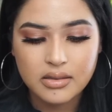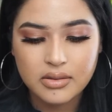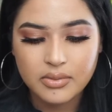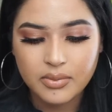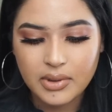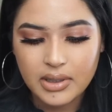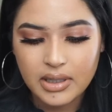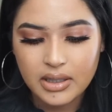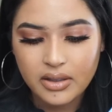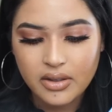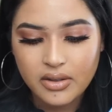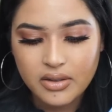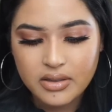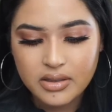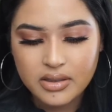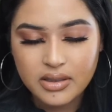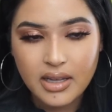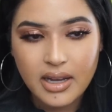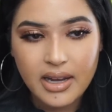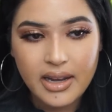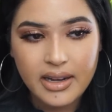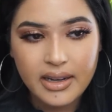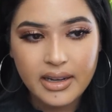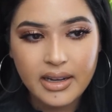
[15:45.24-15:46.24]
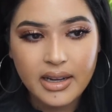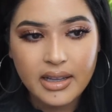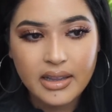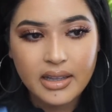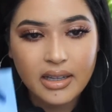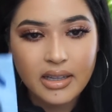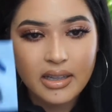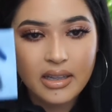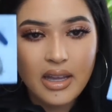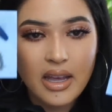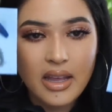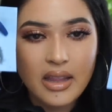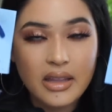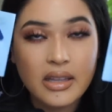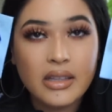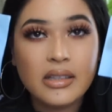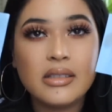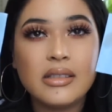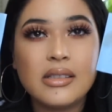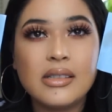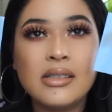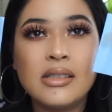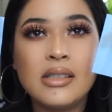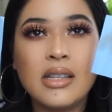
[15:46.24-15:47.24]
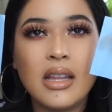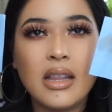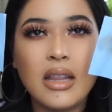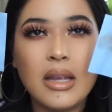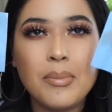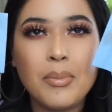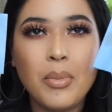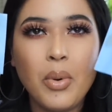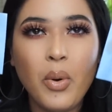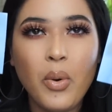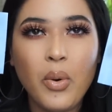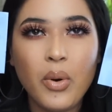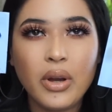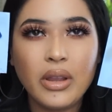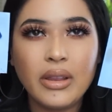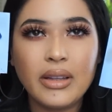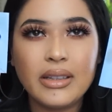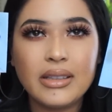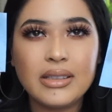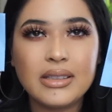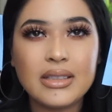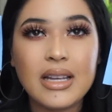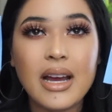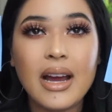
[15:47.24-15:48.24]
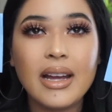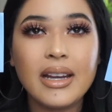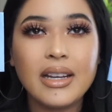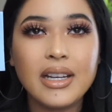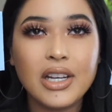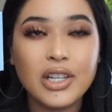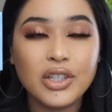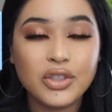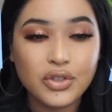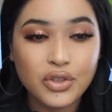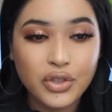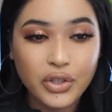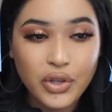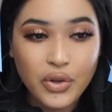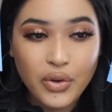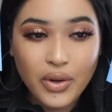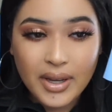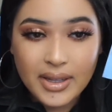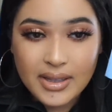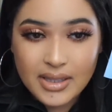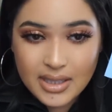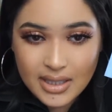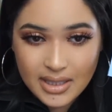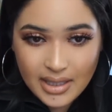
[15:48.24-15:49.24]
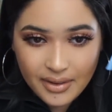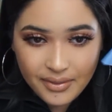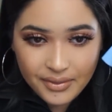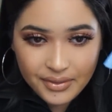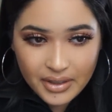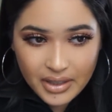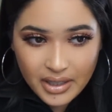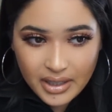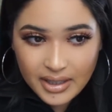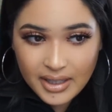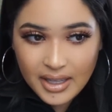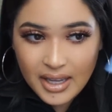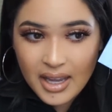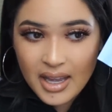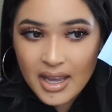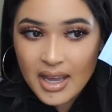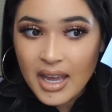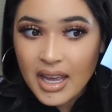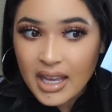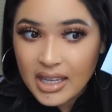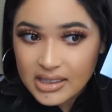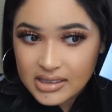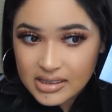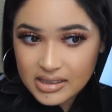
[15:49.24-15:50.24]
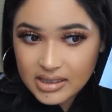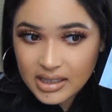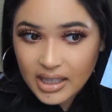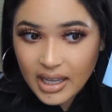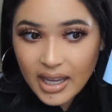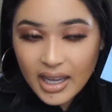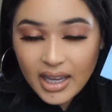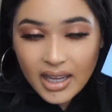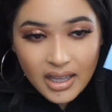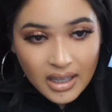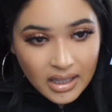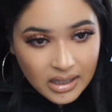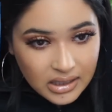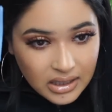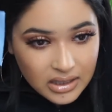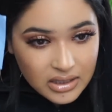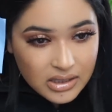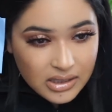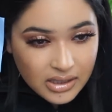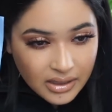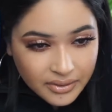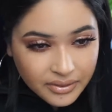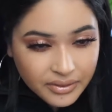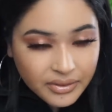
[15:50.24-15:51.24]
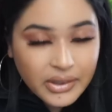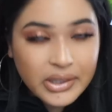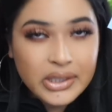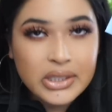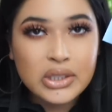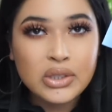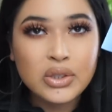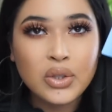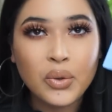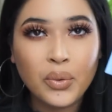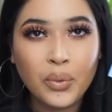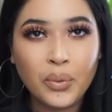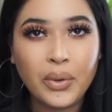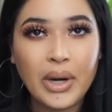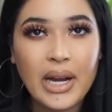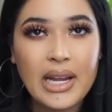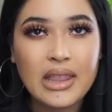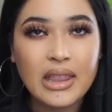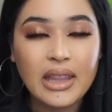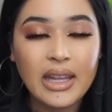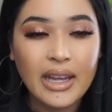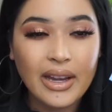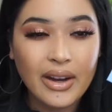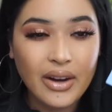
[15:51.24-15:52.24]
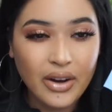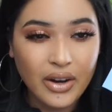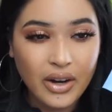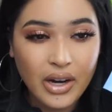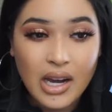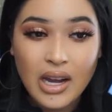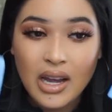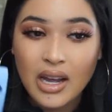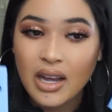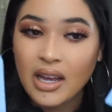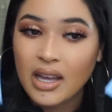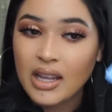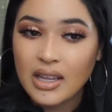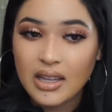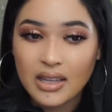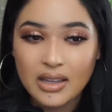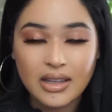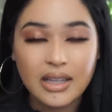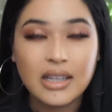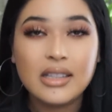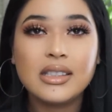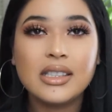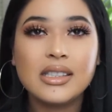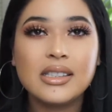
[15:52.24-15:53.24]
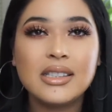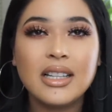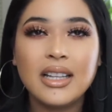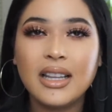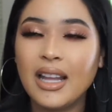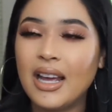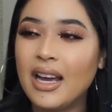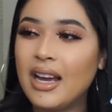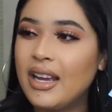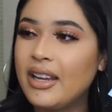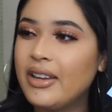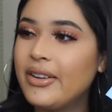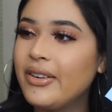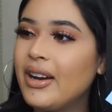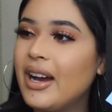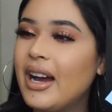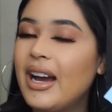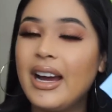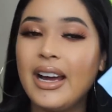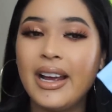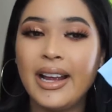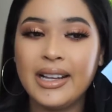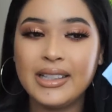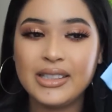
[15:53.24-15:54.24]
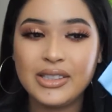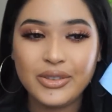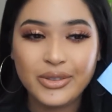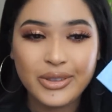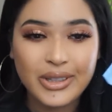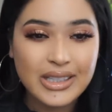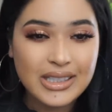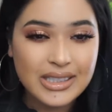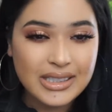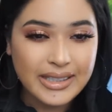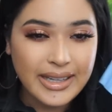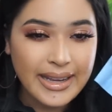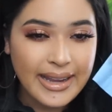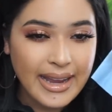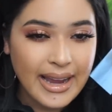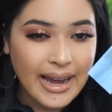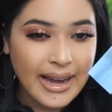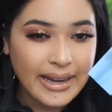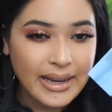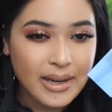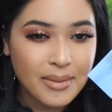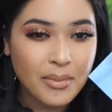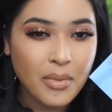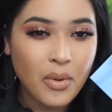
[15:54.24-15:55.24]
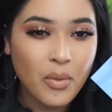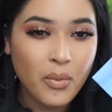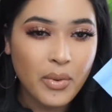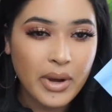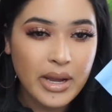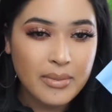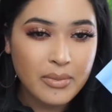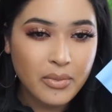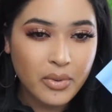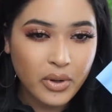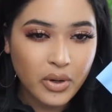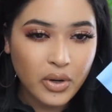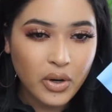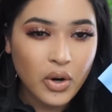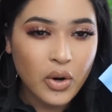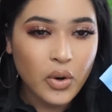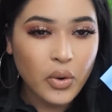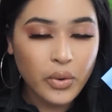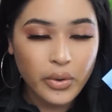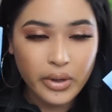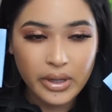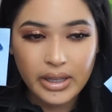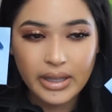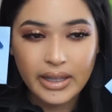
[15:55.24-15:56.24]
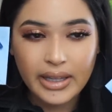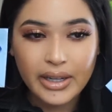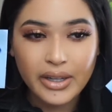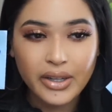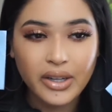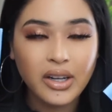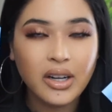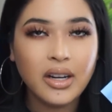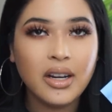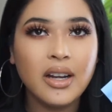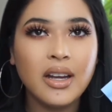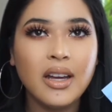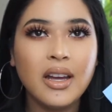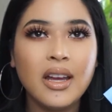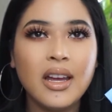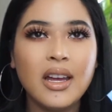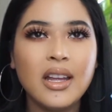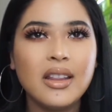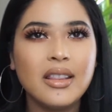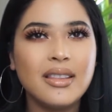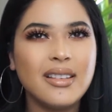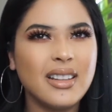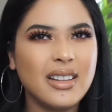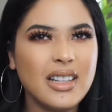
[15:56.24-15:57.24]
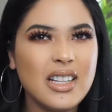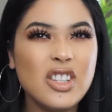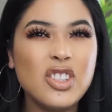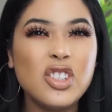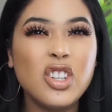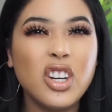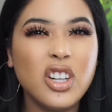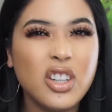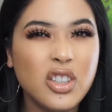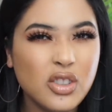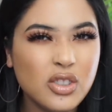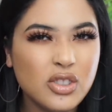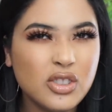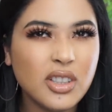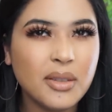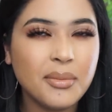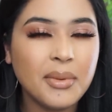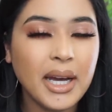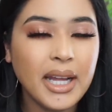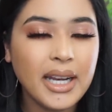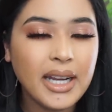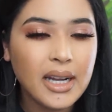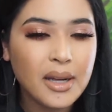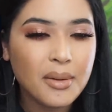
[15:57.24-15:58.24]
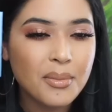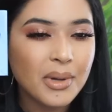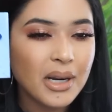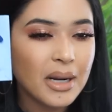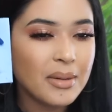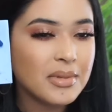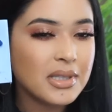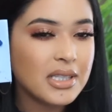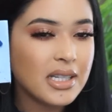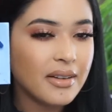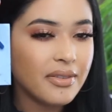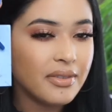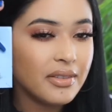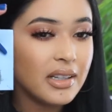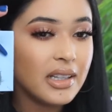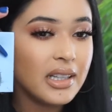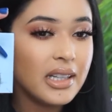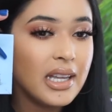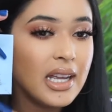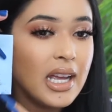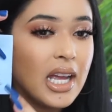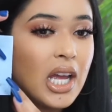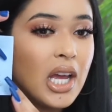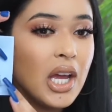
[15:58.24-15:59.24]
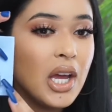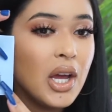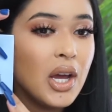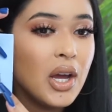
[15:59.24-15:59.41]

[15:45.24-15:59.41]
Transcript: what it looks like and then this is the poreless side so you can definitely see the difference right there this doesn't lie you guys you can see I am way more oilier nothing too dramatic but I'm definitely